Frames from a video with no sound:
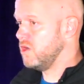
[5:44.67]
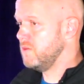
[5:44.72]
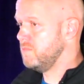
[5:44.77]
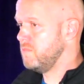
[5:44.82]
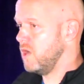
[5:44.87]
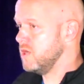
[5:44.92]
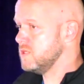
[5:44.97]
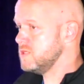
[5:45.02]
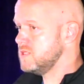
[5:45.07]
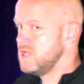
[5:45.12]
are
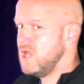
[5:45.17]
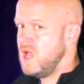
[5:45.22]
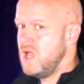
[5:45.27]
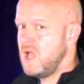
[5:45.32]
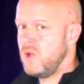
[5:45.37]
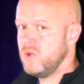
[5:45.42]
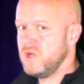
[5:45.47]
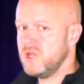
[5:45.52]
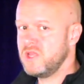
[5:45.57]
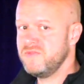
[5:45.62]
bots.
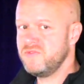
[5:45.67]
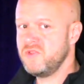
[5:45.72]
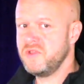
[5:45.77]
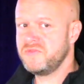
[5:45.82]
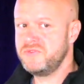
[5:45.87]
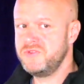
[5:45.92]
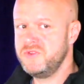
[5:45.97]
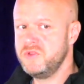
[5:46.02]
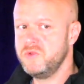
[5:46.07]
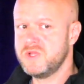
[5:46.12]
I want to give you a
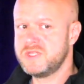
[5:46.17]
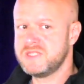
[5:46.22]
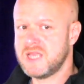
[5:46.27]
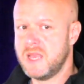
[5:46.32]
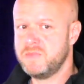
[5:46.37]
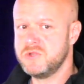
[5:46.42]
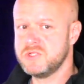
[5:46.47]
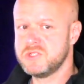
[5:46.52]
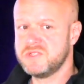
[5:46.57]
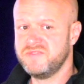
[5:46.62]
few
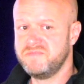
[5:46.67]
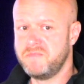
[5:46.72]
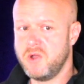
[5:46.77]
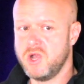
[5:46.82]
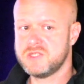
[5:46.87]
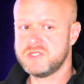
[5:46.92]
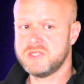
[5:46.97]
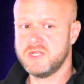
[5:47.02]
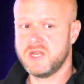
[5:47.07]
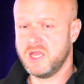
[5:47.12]
examples of
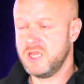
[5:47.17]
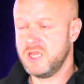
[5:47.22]
bots that I